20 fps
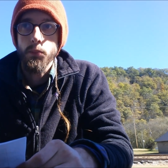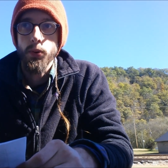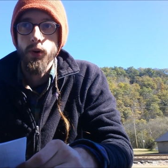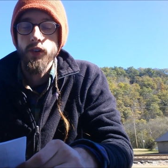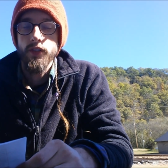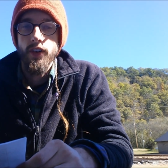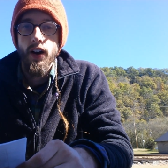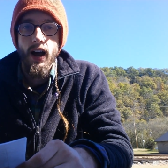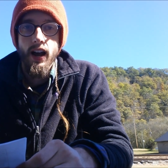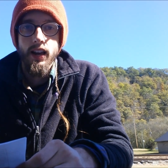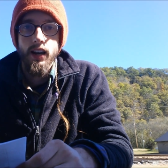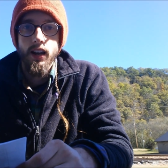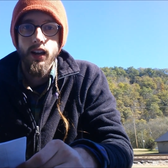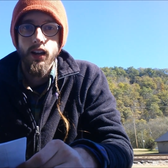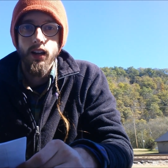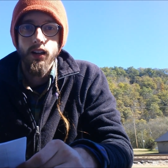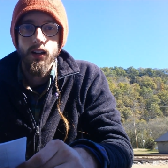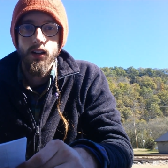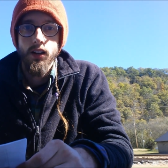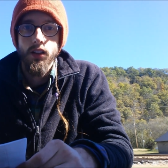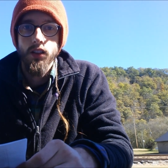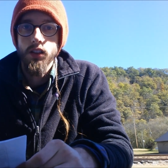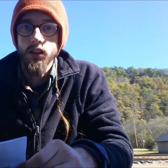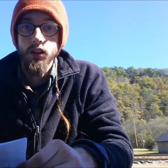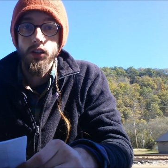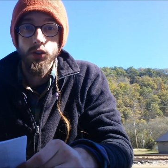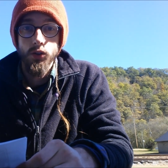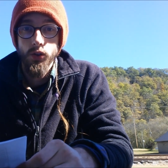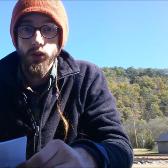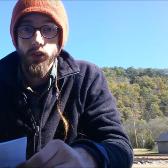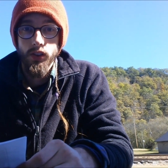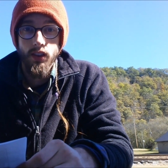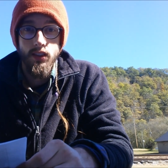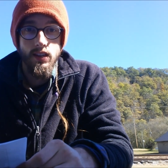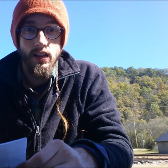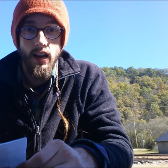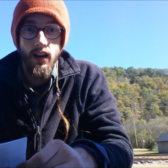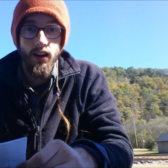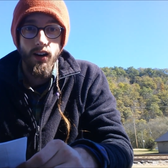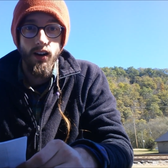providing the youth in
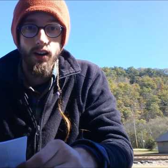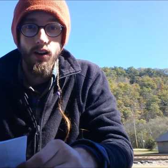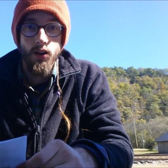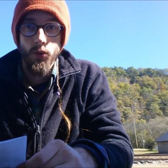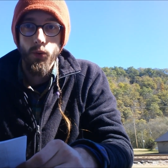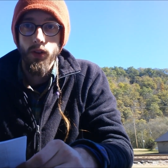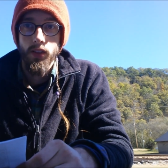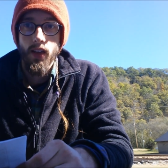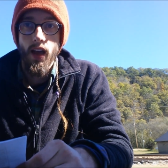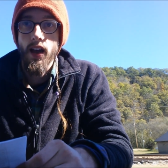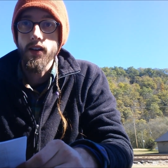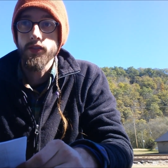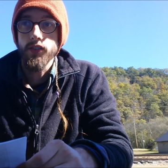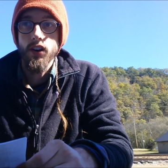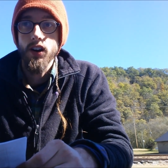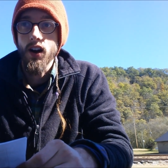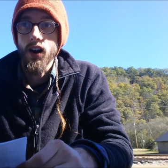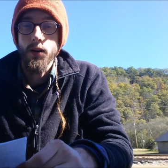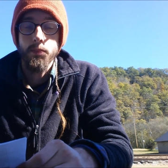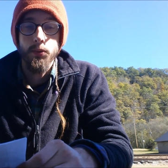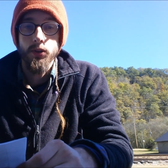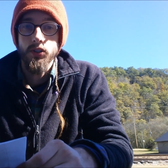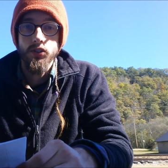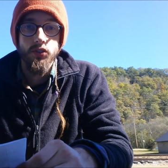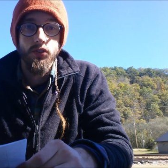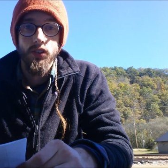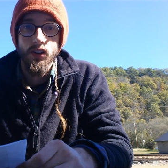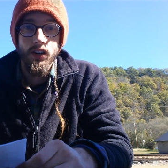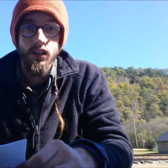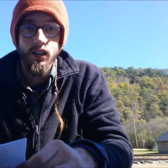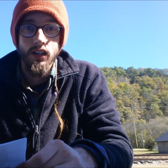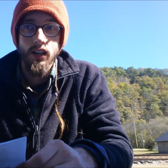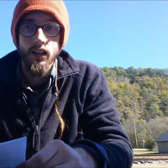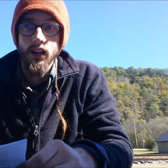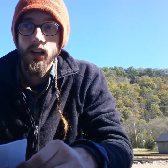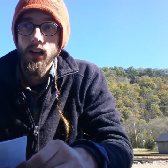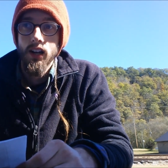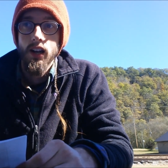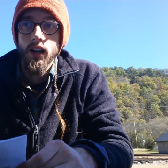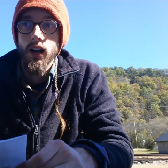the area with every
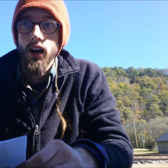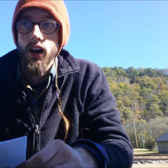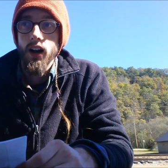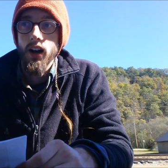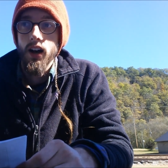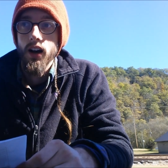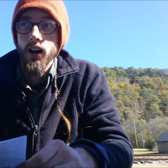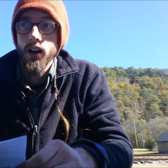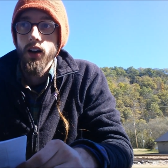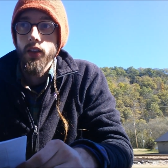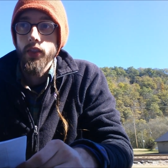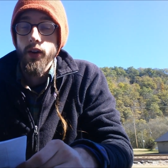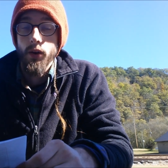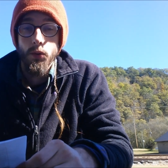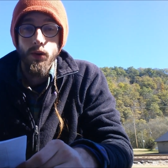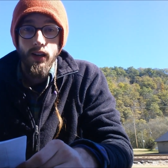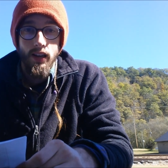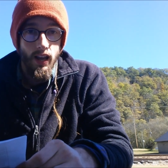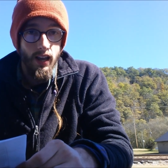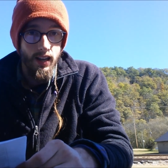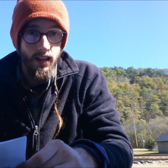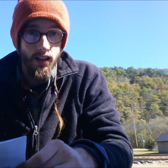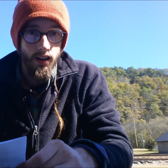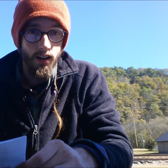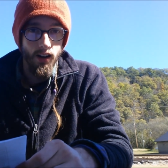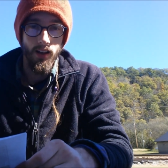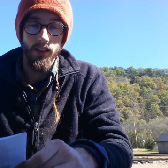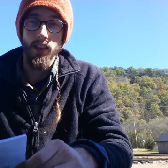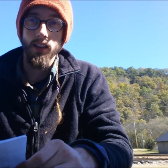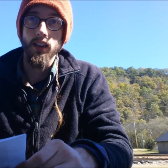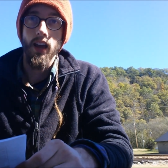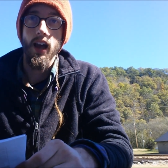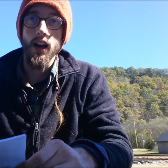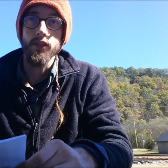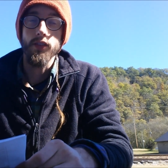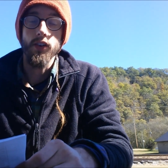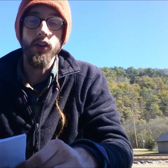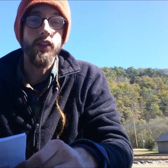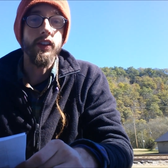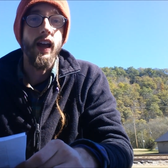opportunity that we can, and that they
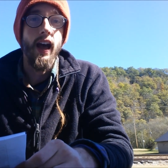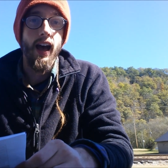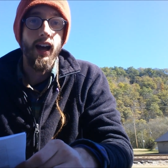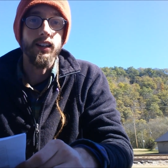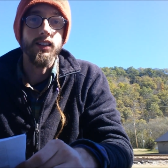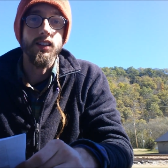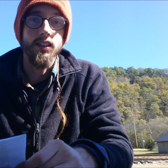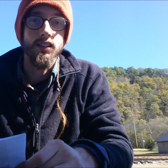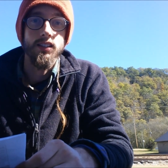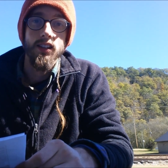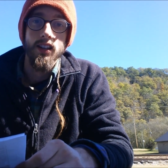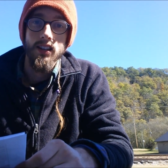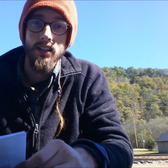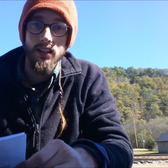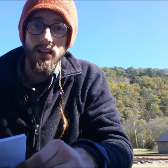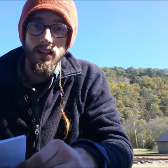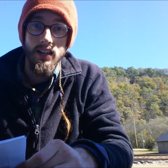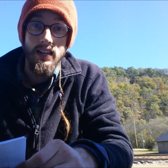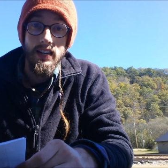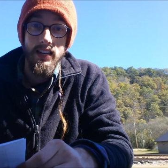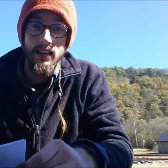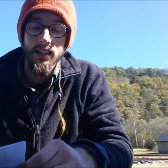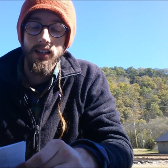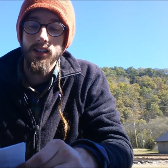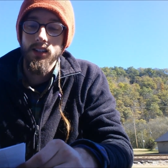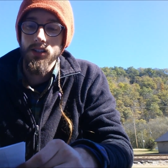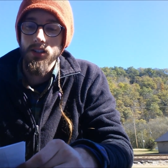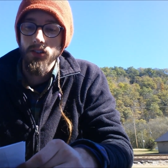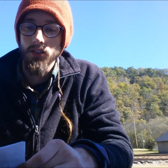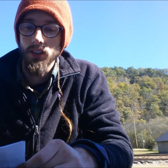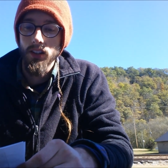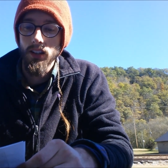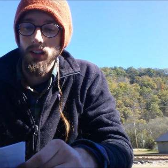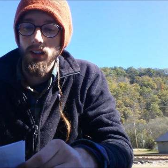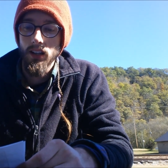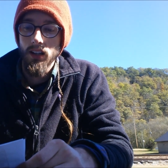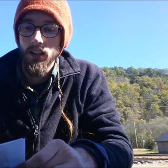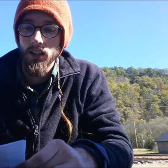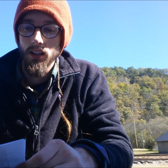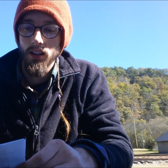have all the access they need to
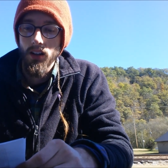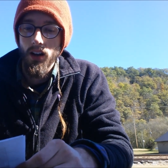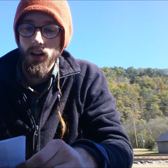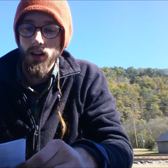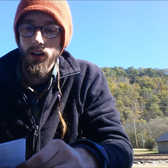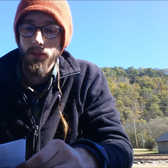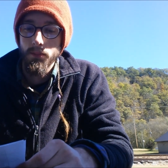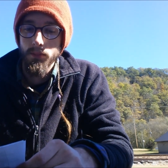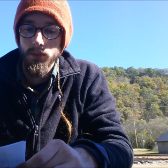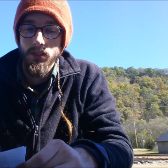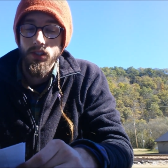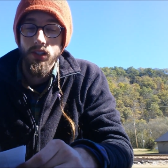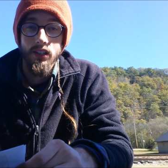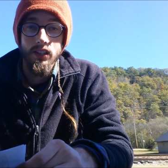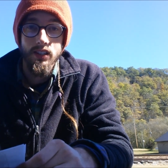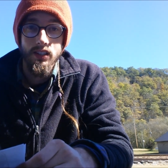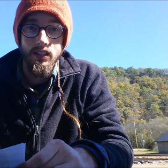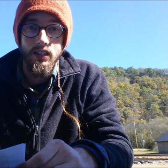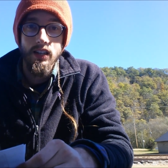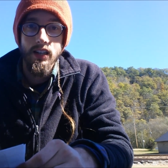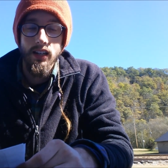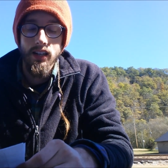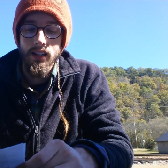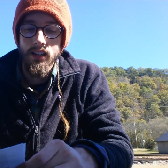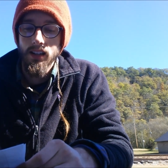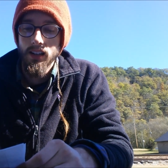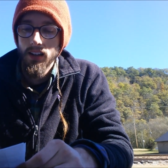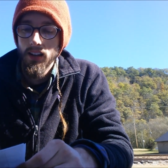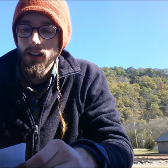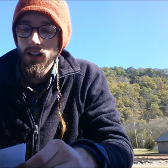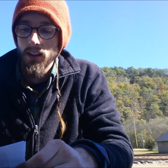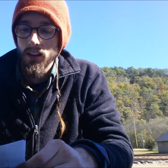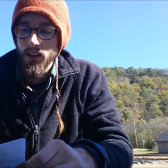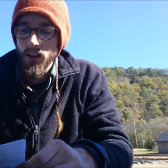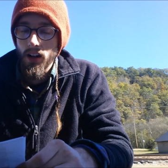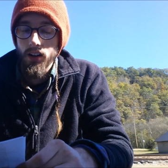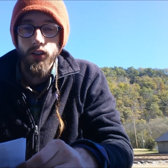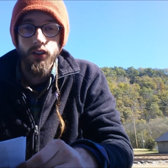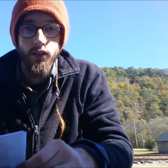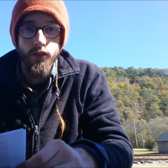really succeed,
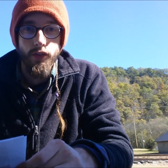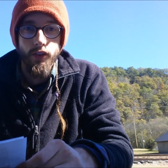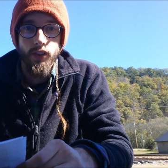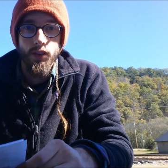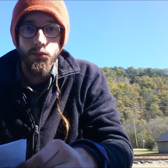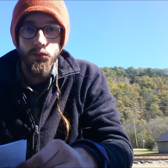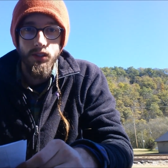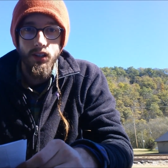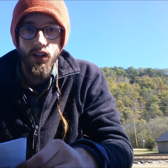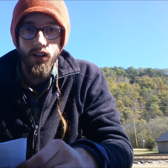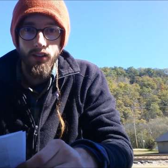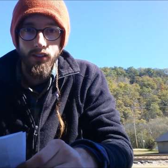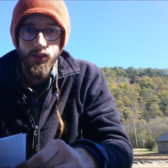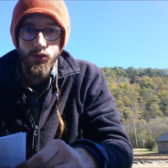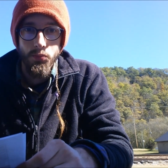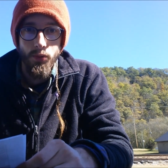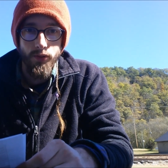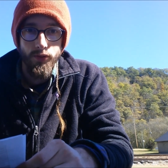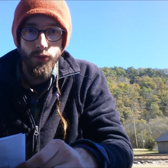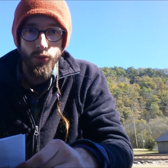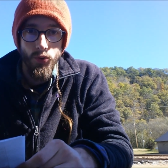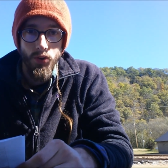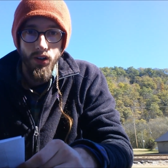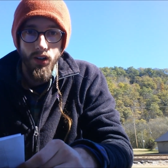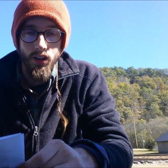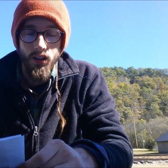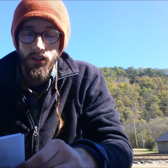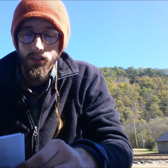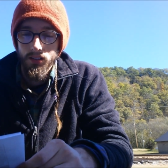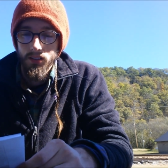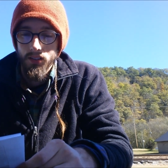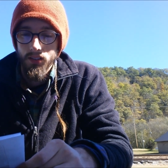not only for themselves, but for